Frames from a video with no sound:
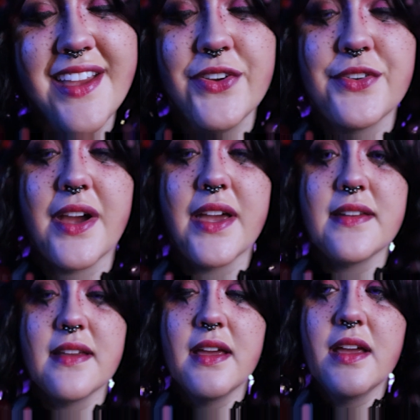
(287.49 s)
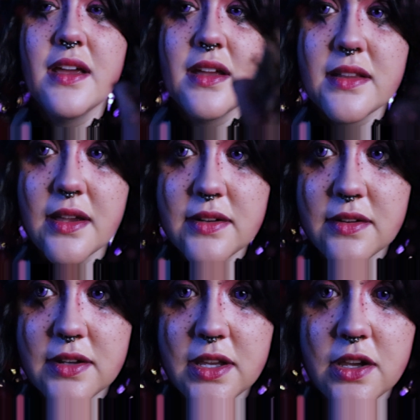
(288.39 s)
Alright. Now
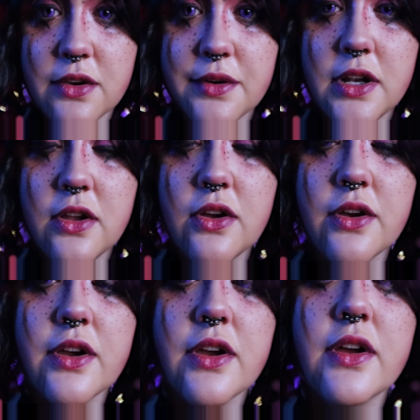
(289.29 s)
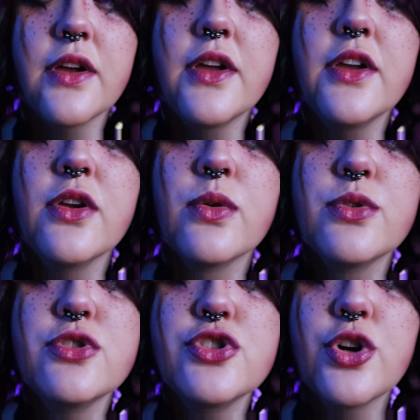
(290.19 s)
down here along your
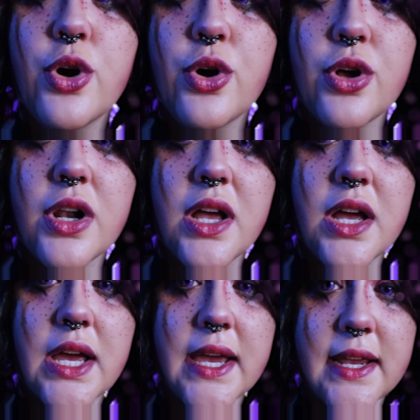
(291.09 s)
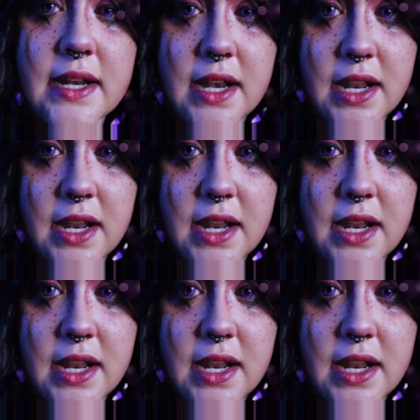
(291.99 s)
jawline.